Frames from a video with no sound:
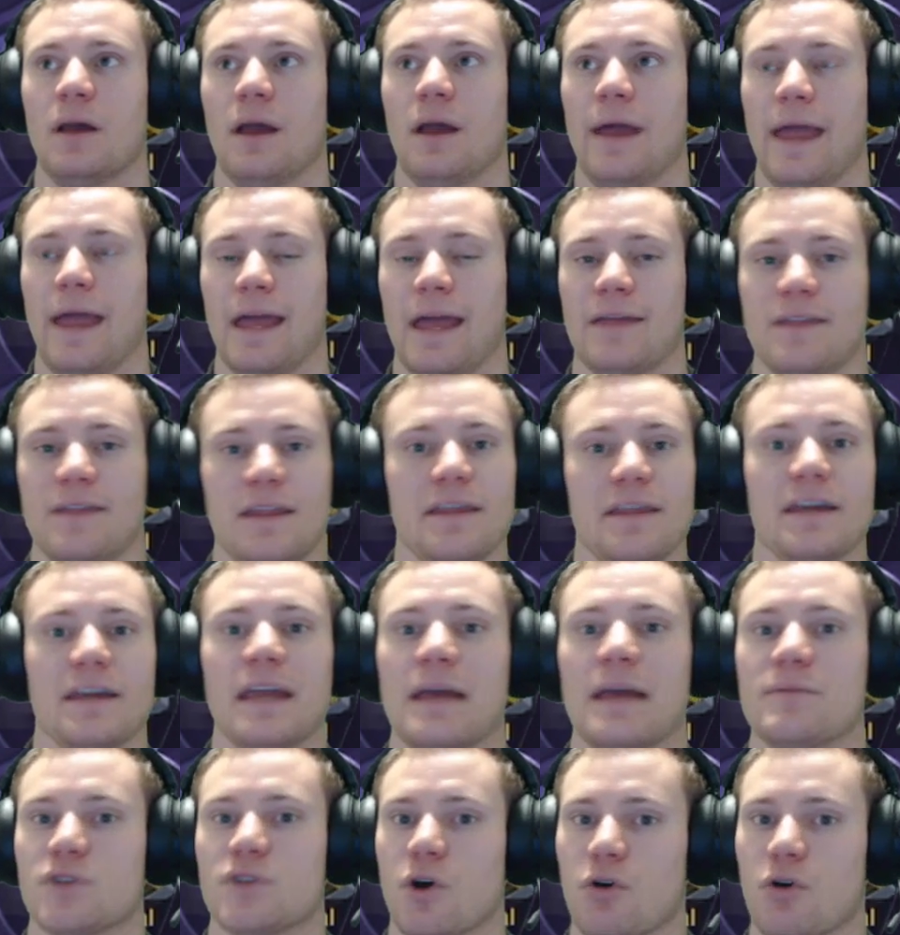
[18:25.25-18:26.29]
And then the
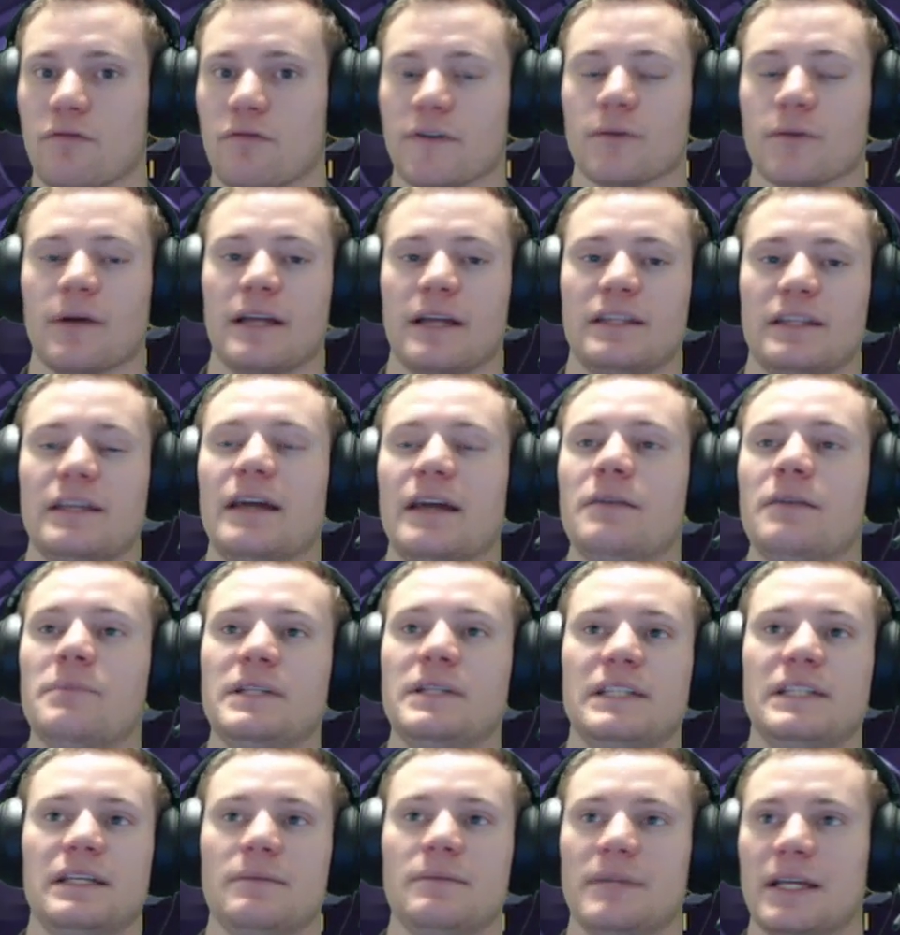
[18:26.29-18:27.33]
game's over, right? The enemy
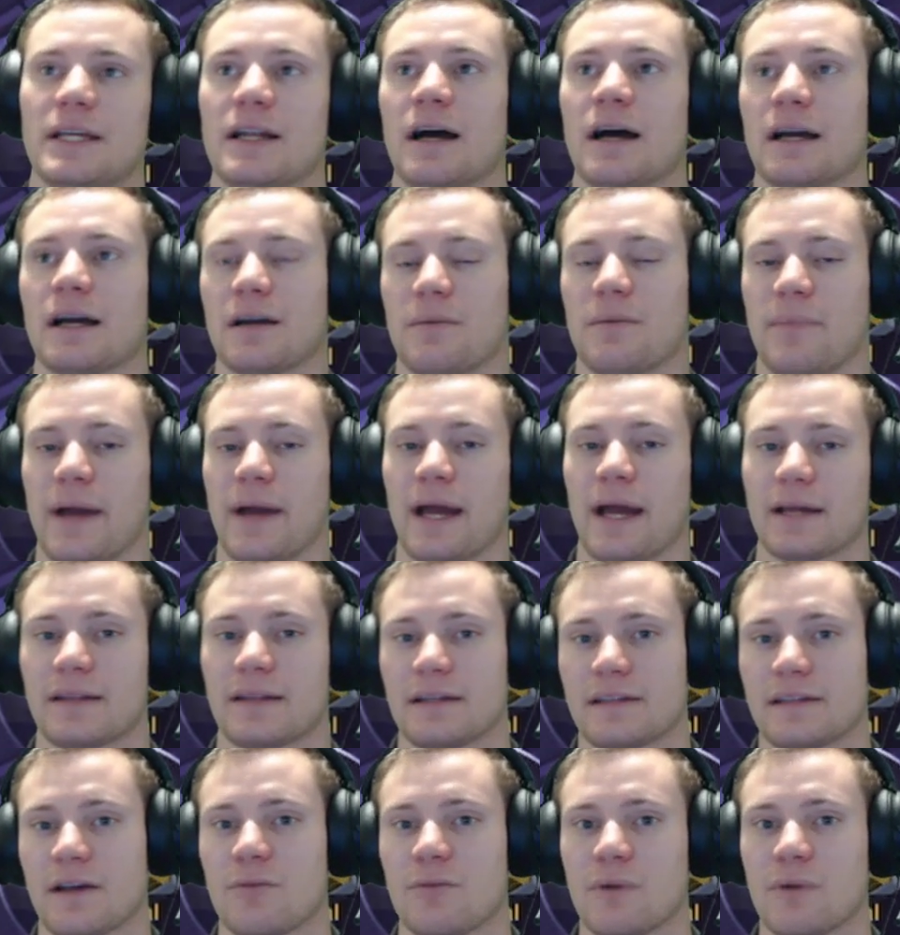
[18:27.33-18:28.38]
team cannot come back.
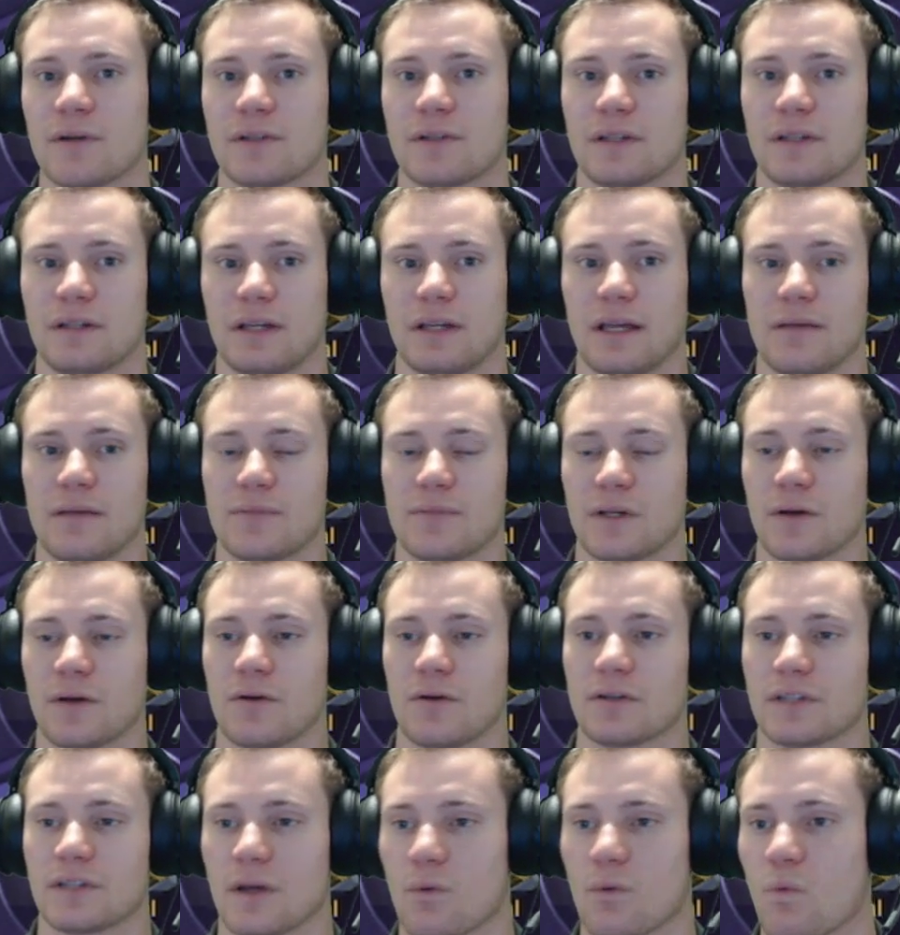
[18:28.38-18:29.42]
That's how most of the games go,
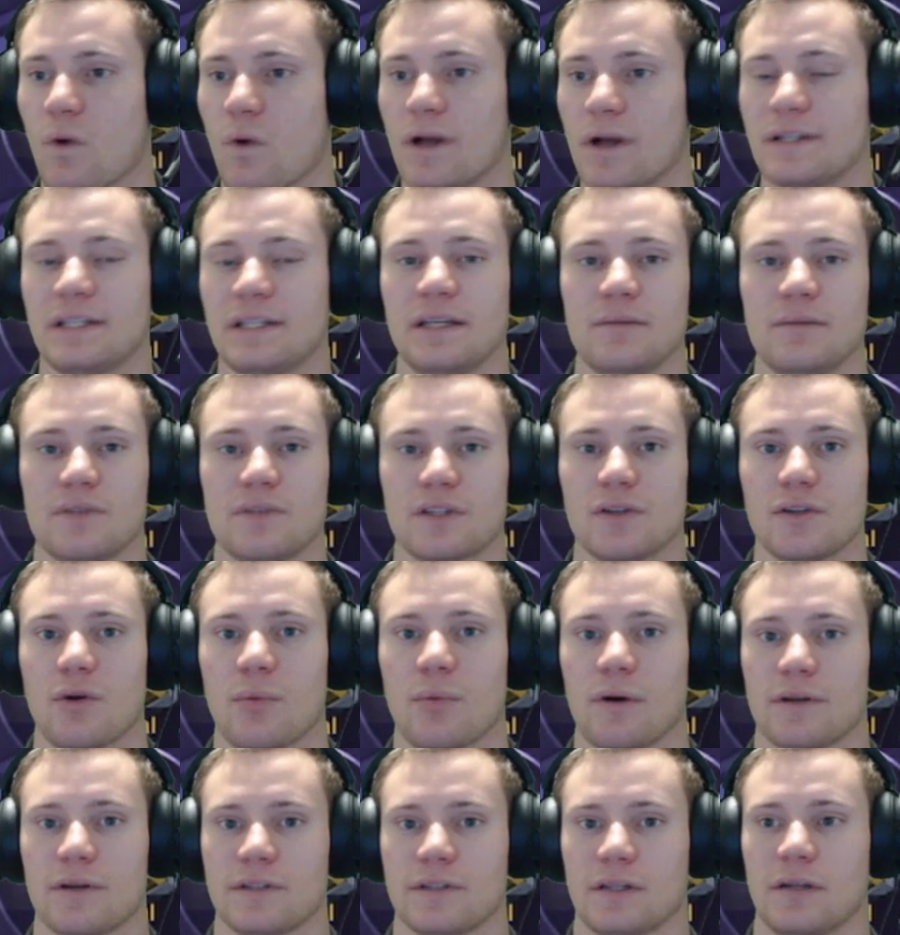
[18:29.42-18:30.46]
is that one team
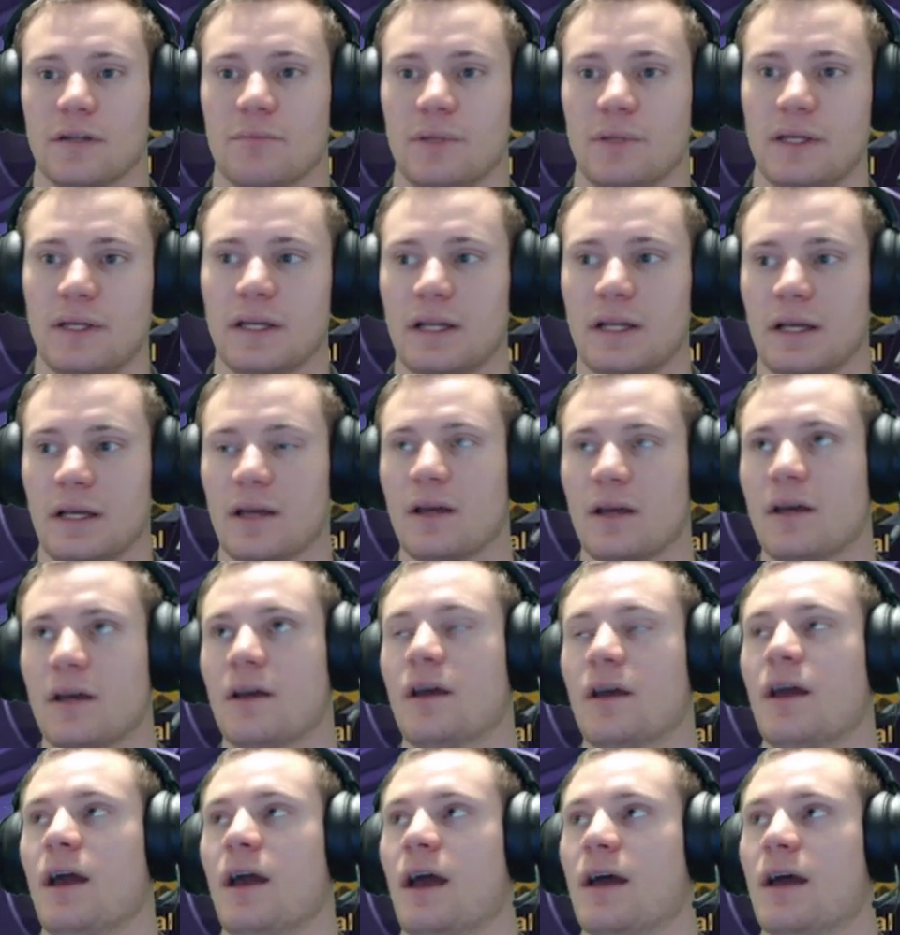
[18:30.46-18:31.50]
snowballs in the beginning.
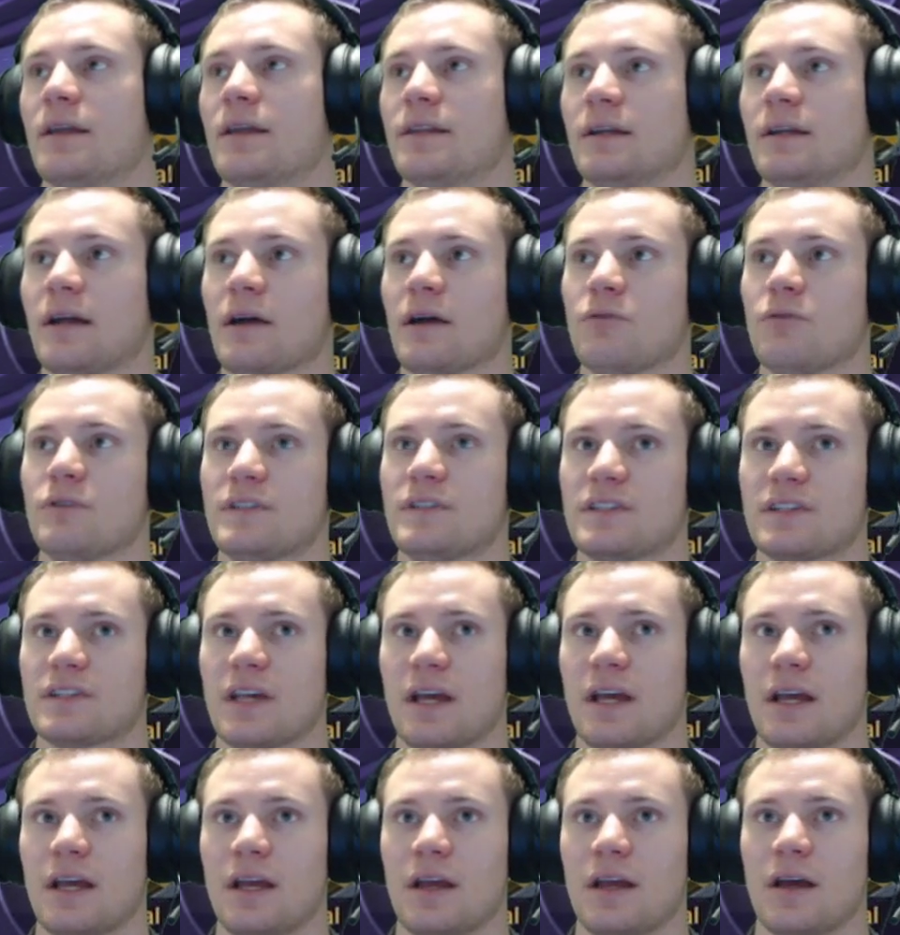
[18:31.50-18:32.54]
And then I would
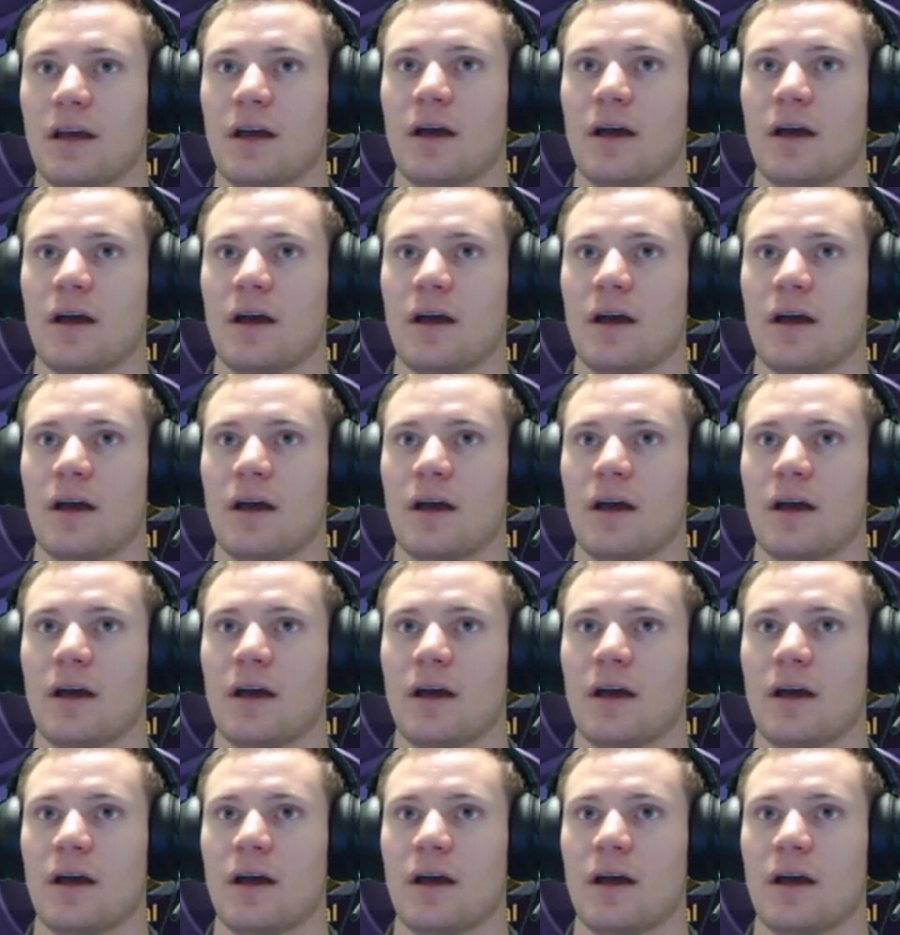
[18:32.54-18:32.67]
say,